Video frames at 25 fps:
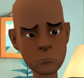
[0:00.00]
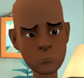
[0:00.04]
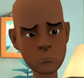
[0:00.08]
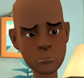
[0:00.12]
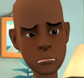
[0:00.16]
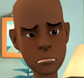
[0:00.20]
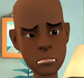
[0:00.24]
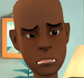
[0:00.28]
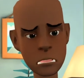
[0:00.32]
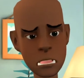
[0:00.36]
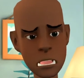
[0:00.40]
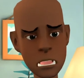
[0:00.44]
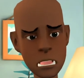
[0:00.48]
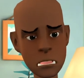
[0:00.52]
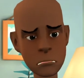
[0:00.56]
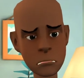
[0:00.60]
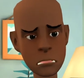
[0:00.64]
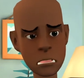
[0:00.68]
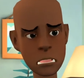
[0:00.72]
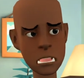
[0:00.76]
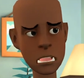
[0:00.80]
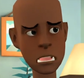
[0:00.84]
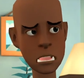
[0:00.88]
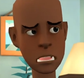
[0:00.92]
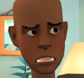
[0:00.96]
I didn't
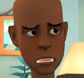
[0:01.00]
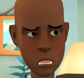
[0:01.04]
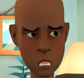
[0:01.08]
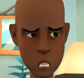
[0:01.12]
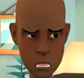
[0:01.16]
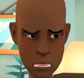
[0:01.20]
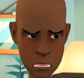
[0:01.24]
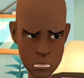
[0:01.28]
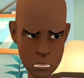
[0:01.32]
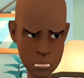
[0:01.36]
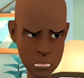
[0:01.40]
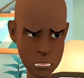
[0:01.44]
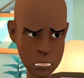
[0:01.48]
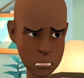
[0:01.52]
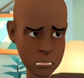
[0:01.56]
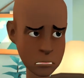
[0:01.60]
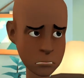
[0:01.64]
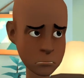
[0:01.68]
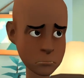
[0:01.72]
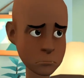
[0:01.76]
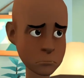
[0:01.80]
mean to do that.